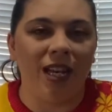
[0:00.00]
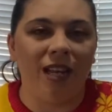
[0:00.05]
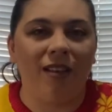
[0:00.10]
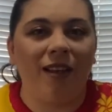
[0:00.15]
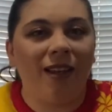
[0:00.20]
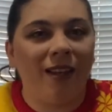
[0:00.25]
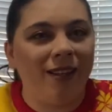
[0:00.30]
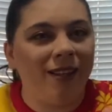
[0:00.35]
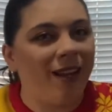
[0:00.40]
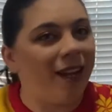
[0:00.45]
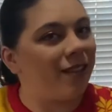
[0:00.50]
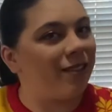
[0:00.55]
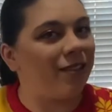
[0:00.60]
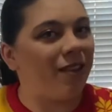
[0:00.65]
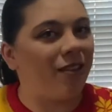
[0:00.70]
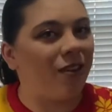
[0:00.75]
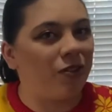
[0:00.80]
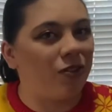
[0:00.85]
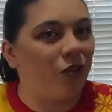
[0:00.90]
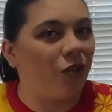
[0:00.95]
Like, yes,
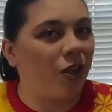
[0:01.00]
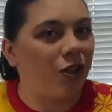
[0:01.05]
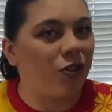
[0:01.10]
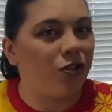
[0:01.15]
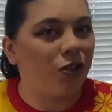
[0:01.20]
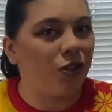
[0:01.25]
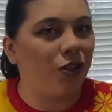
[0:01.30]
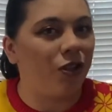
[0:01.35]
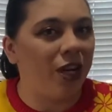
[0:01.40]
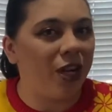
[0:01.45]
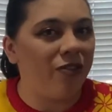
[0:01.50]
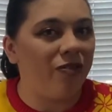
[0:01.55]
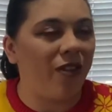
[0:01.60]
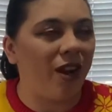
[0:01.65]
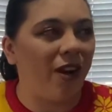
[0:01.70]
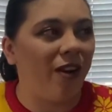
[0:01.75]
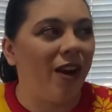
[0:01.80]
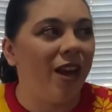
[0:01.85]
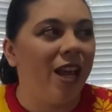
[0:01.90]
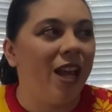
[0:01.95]
there's a lot of sugar in
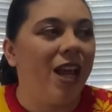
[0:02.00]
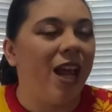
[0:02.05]
there,